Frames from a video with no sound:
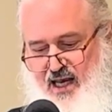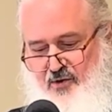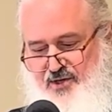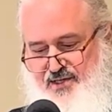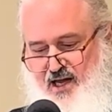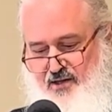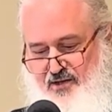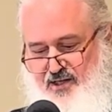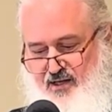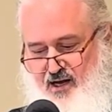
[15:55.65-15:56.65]
And I would say
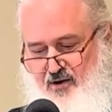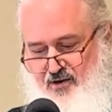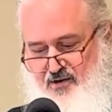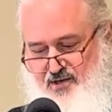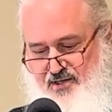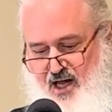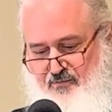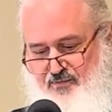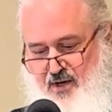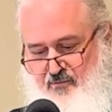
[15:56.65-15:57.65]
that the character has
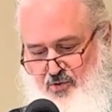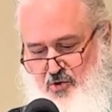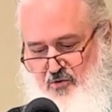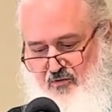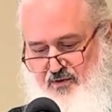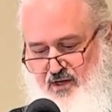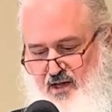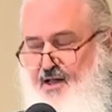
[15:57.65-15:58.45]
not improved.